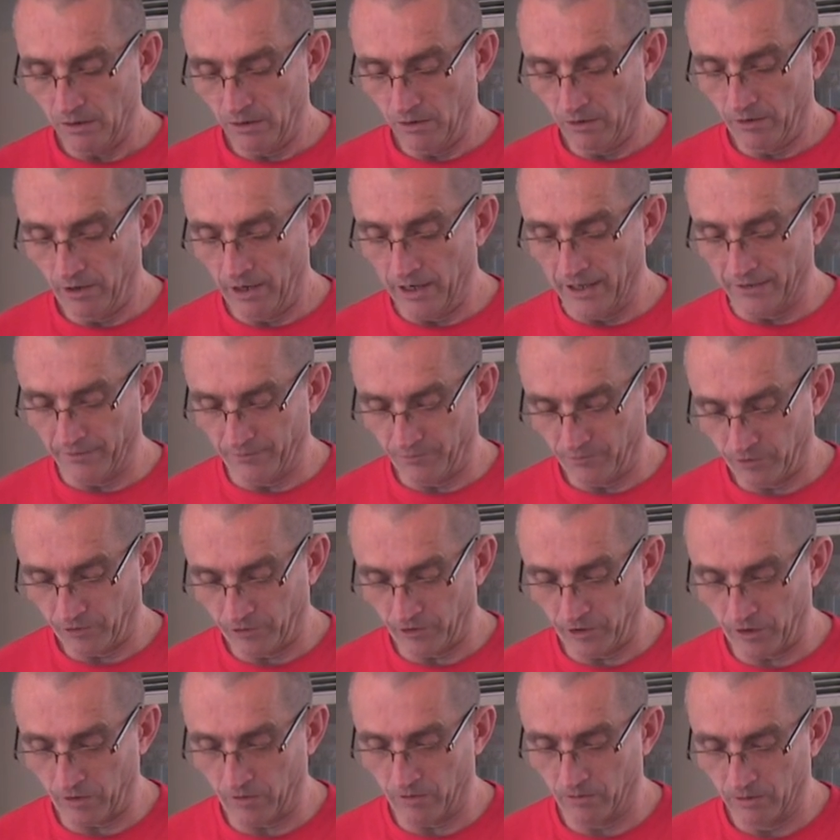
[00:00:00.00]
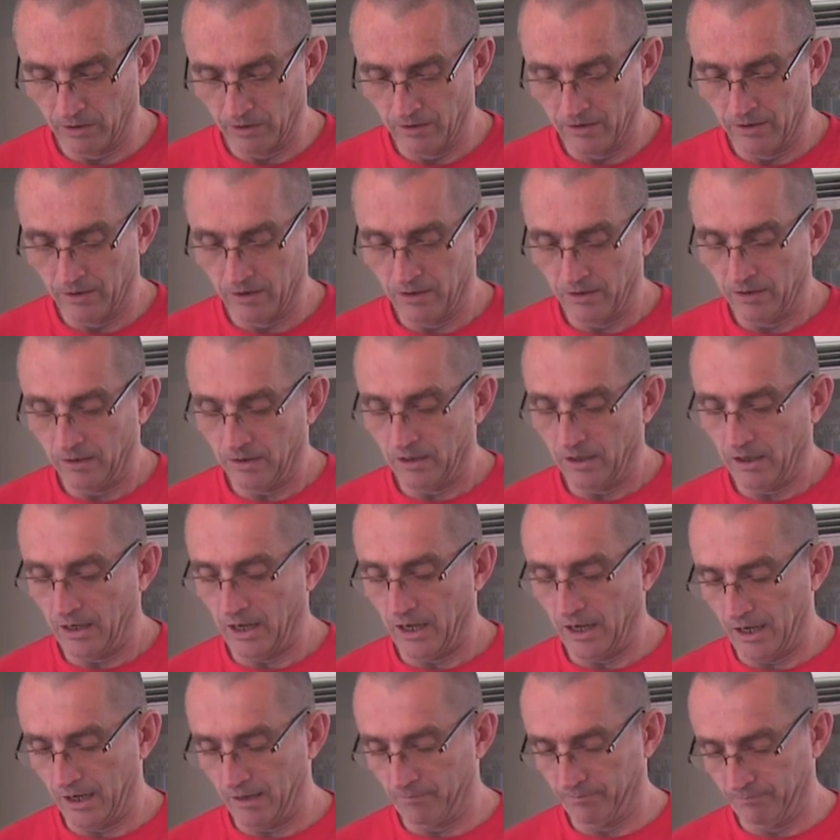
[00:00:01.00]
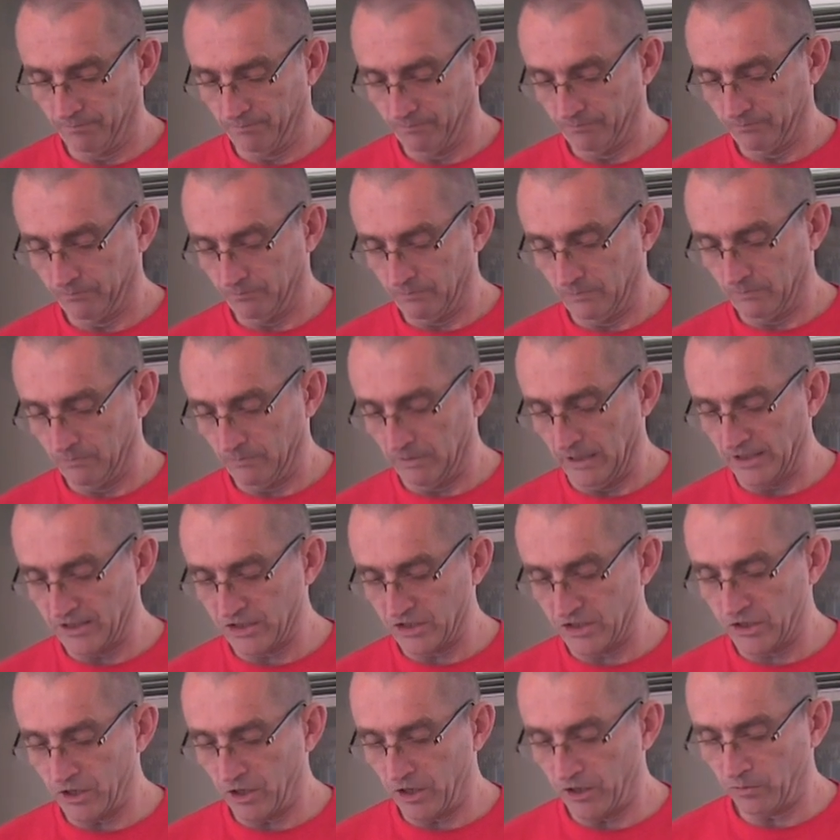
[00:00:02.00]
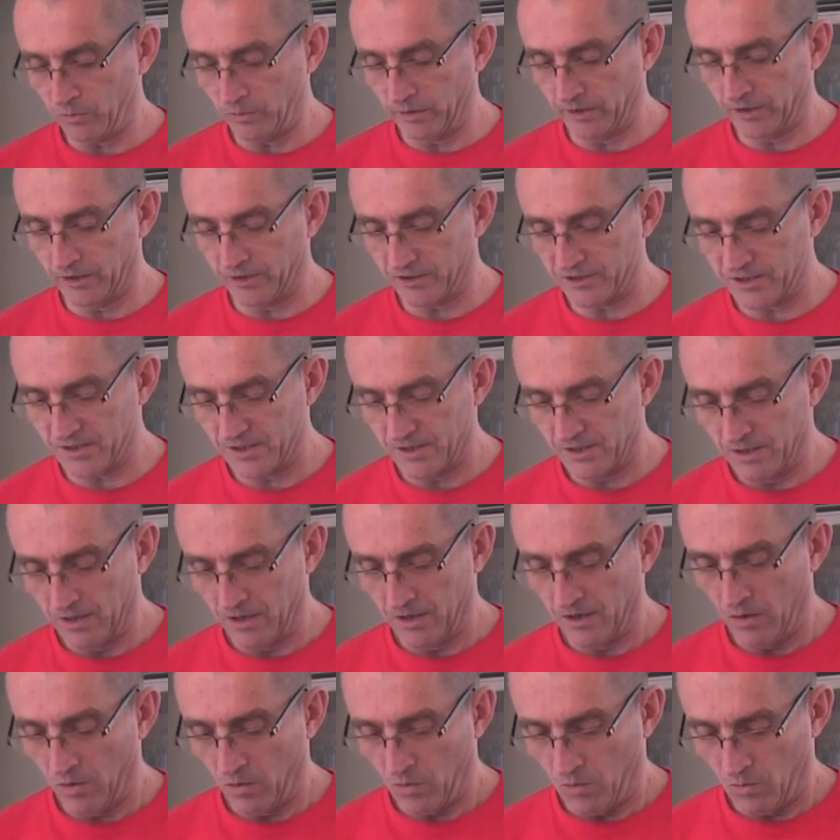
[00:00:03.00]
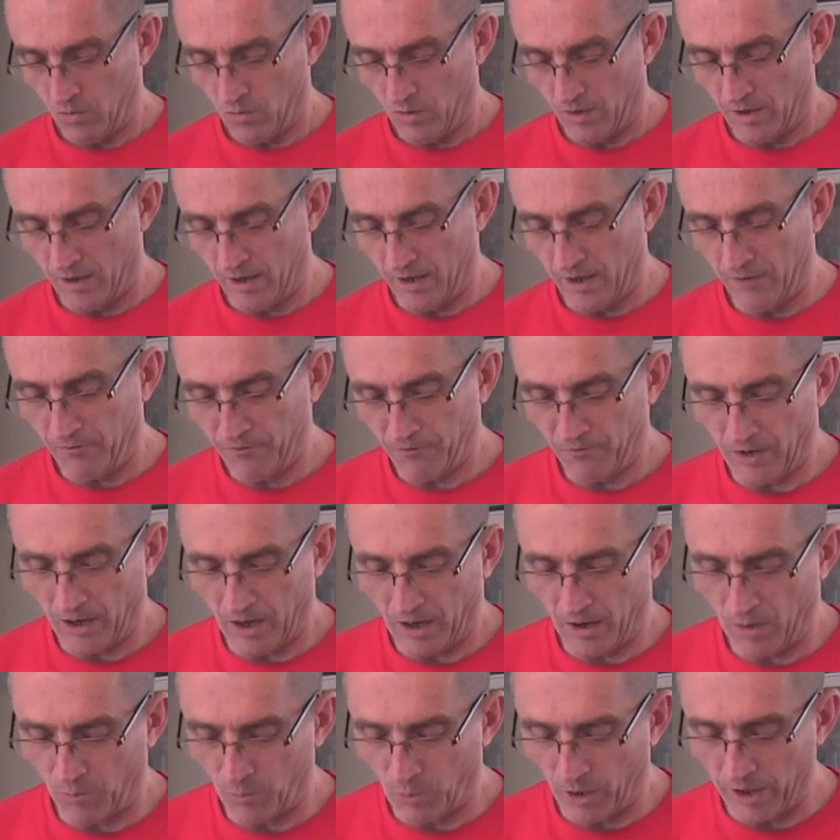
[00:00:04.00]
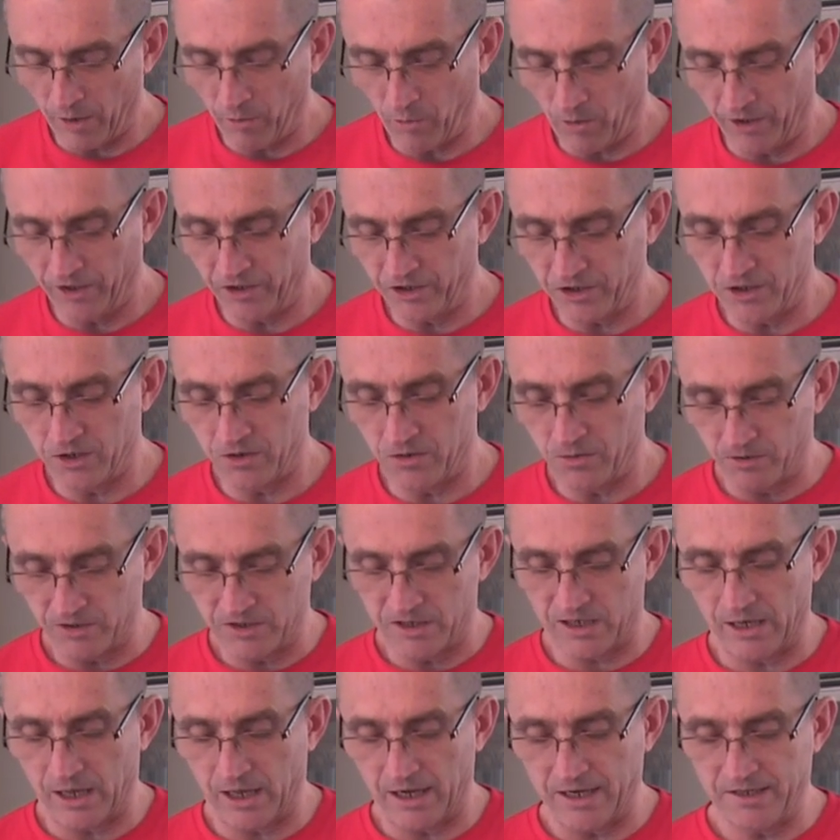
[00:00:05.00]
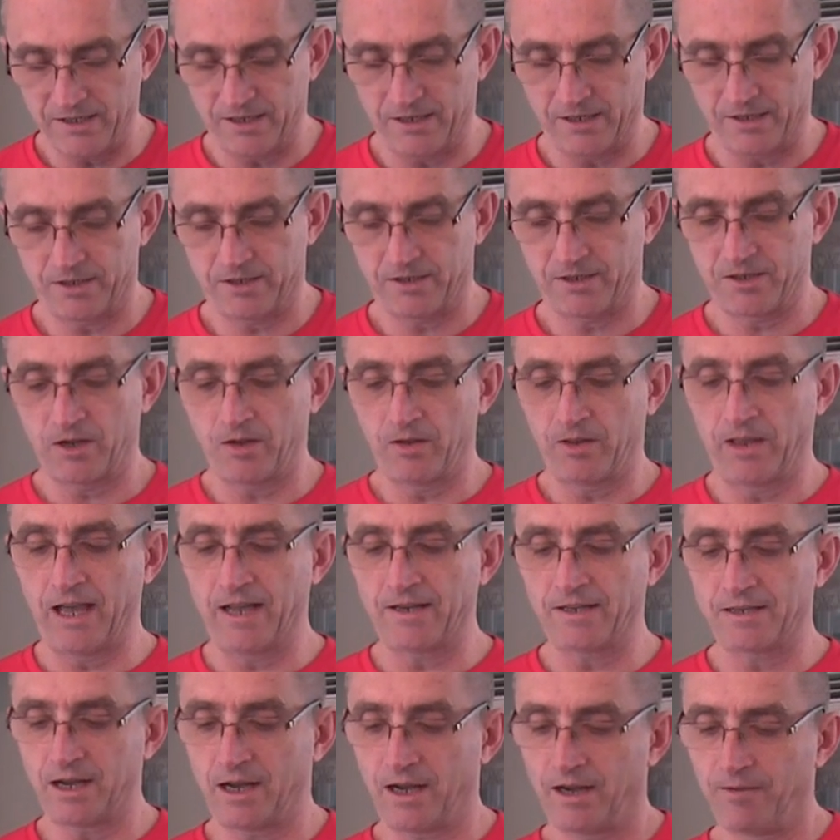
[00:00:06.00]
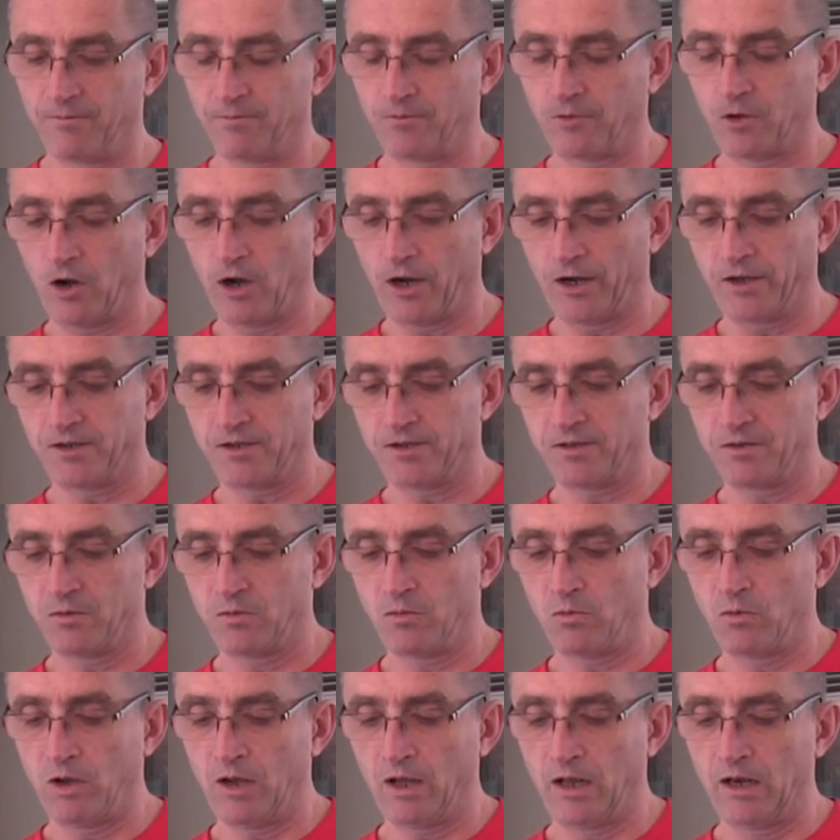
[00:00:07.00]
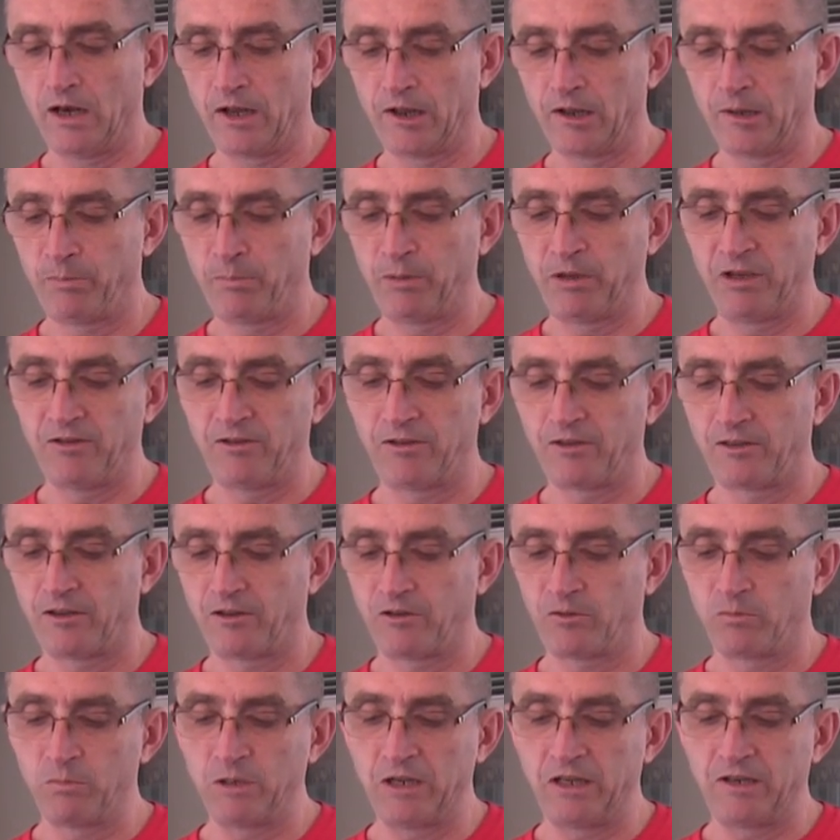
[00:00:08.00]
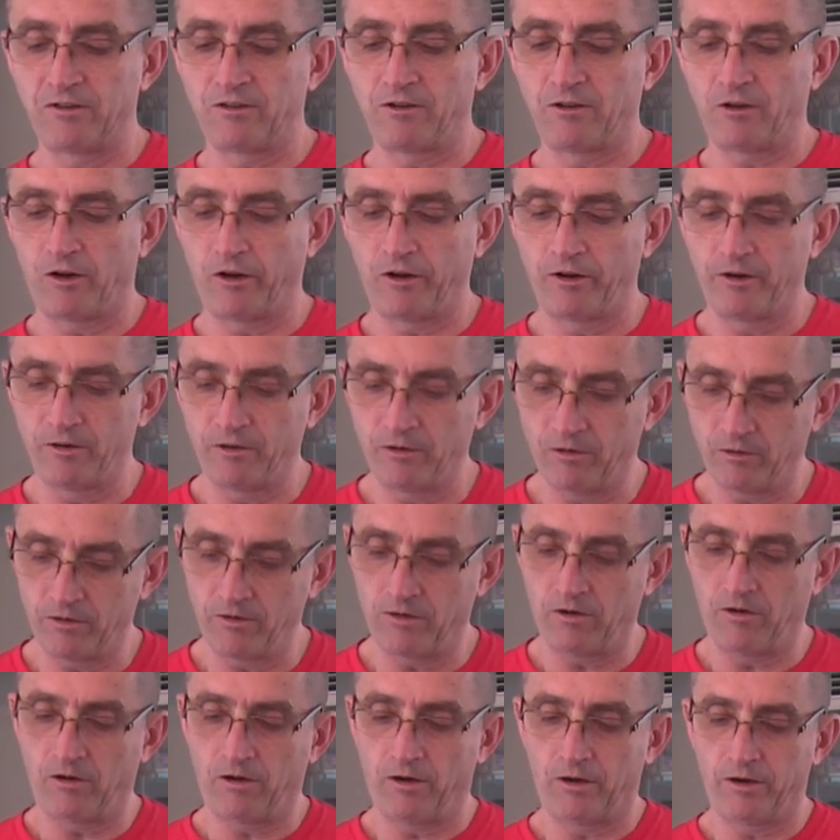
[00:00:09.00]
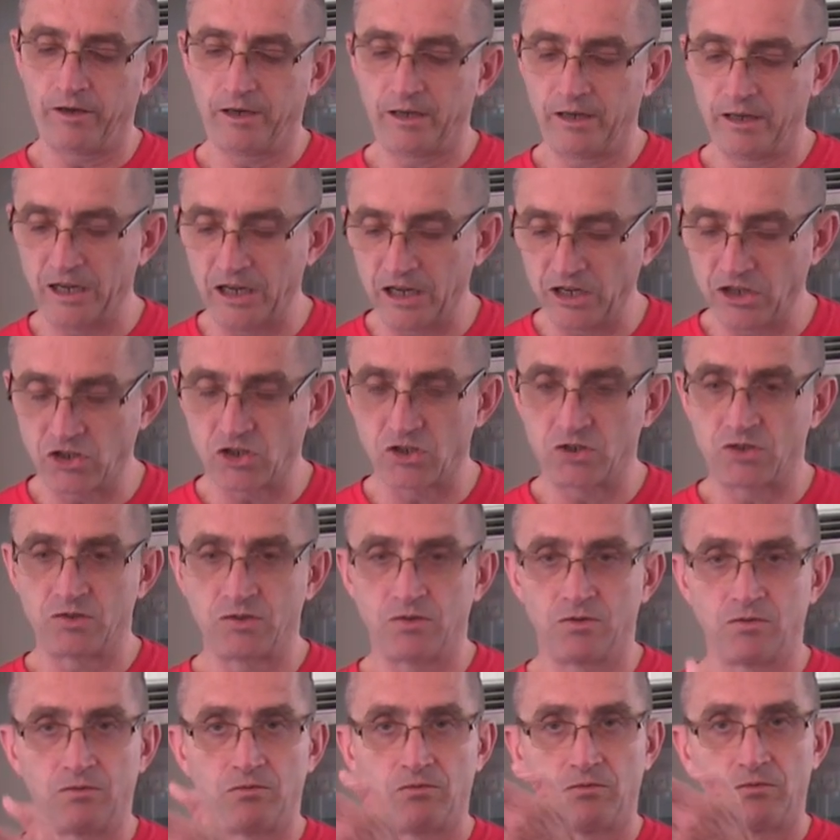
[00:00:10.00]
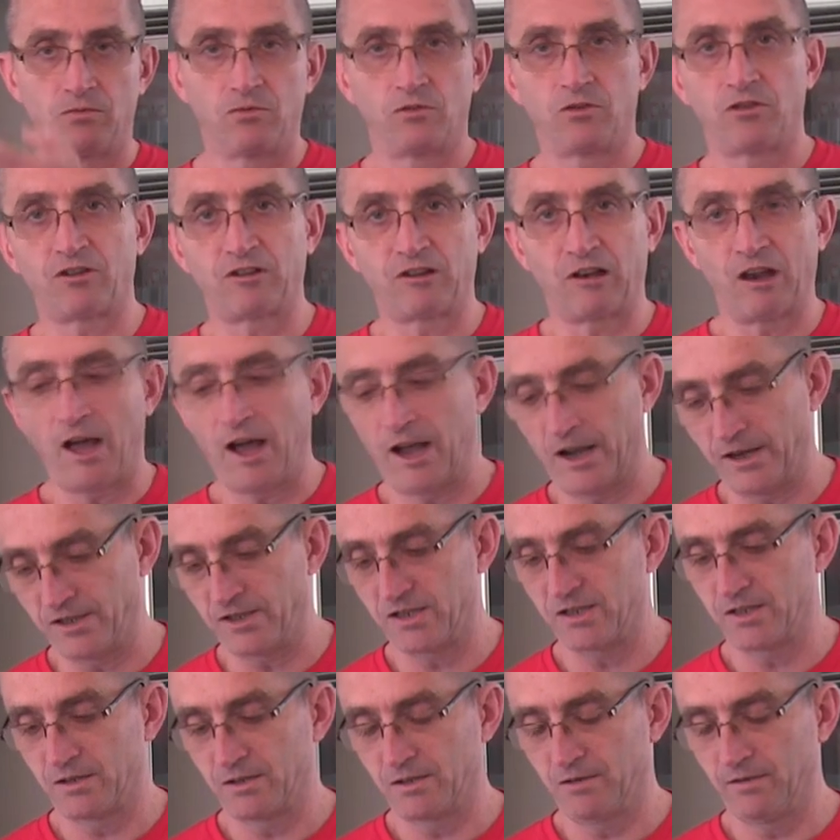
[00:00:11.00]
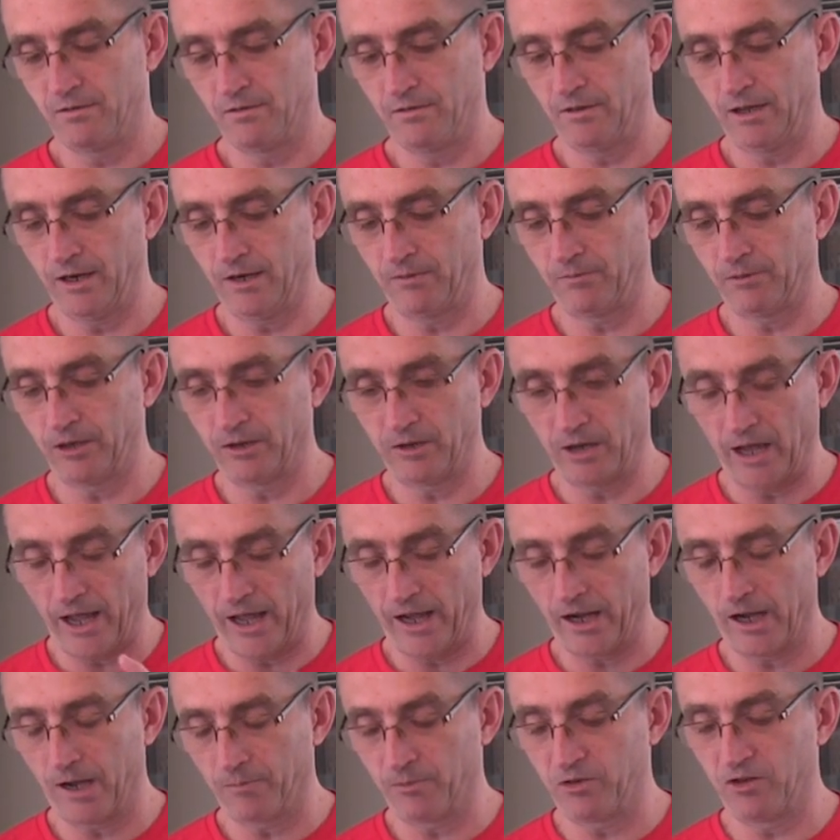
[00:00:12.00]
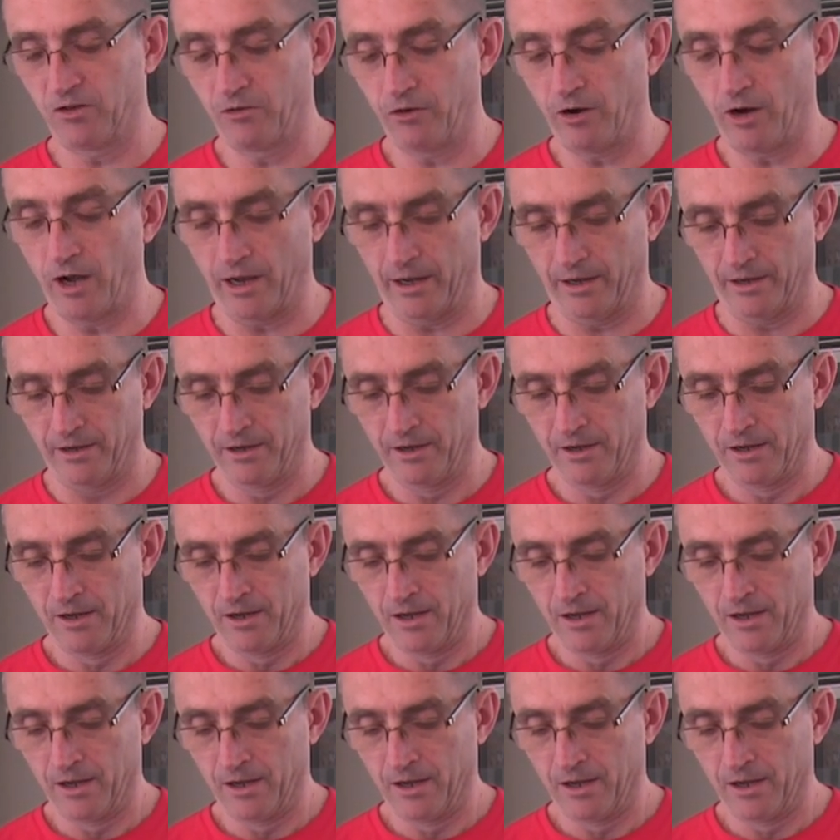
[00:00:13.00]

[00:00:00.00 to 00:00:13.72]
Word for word: All right, so um, let's start with this. If uh, what I want to do is slice it so that I've got a little piece of this fat on, on each slice that I'm going to hang up to dry.